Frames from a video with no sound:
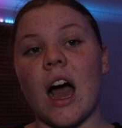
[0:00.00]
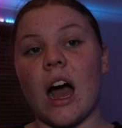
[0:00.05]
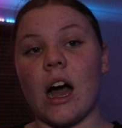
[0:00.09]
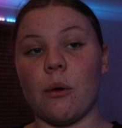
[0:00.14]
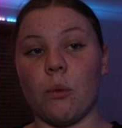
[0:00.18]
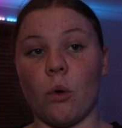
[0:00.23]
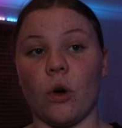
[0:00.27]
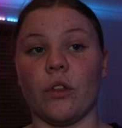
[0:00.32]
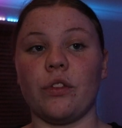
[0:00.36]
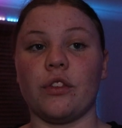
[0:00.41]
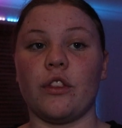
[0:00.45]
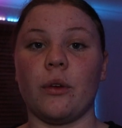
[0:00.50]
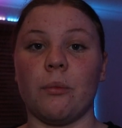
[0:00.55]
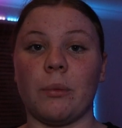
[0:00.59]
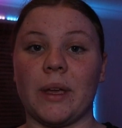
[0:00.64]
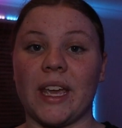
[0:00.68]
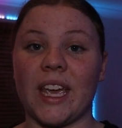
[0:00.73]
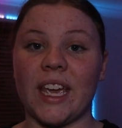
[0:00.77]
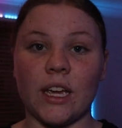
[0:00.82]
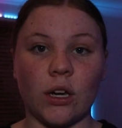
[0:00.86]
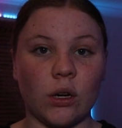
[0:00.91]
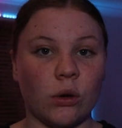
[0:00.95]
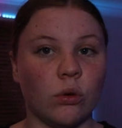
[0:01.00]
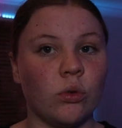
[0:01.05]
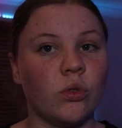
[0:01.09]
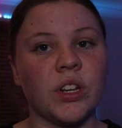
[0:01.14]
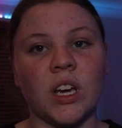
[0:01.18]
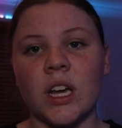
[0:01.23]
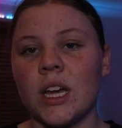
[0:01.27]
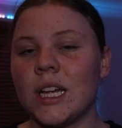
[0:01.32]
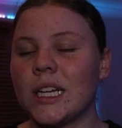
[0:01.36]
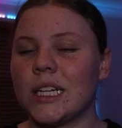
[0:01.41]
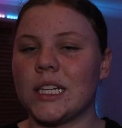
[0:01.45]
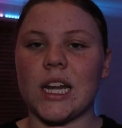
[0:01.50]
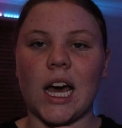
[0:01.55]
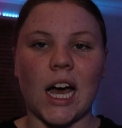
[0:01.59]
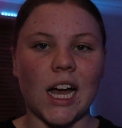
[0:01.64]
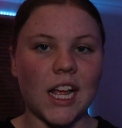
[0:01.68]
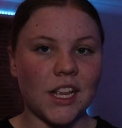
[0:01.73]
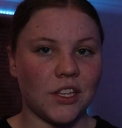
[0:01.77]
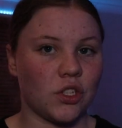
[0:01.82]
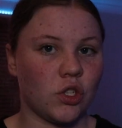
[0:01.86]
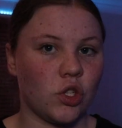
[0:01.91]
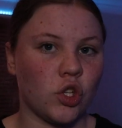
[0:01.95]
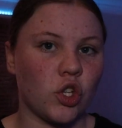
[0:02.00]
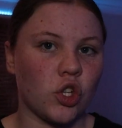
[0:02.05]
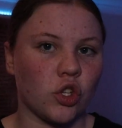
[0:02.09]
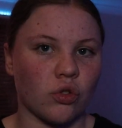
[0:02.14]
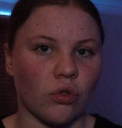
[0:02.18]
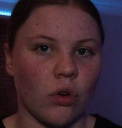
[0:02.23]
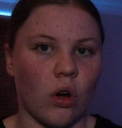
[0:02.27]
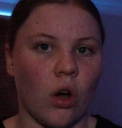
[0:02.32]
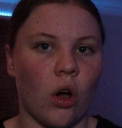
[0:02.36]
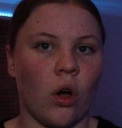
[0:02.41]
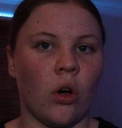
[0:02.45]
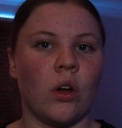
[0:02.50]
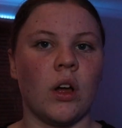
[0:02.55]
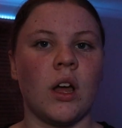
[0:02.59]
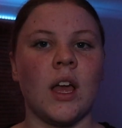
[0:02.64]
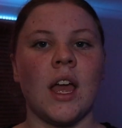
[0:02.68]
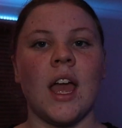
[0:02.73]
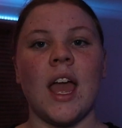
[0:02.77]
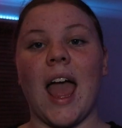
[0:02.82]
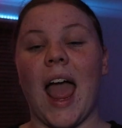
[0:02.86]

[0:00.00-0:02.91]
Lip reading: I want them healed, nice and strong,